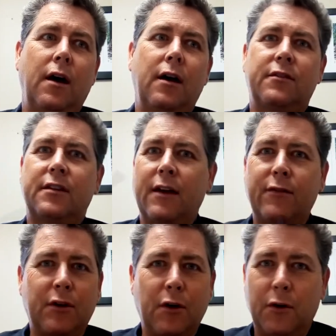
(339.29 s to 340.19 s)

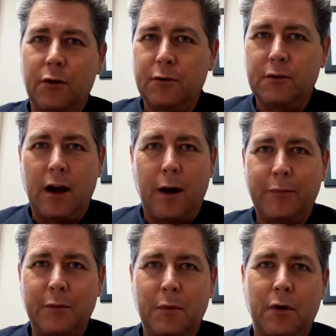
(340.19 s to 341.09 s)
7 goals,
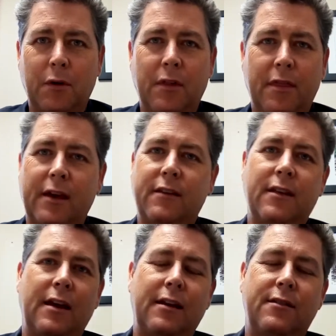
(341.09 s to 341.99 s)
optimal, things of
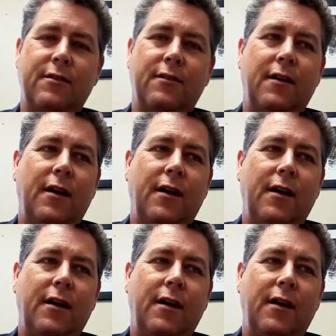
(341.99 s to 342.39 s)
that nature.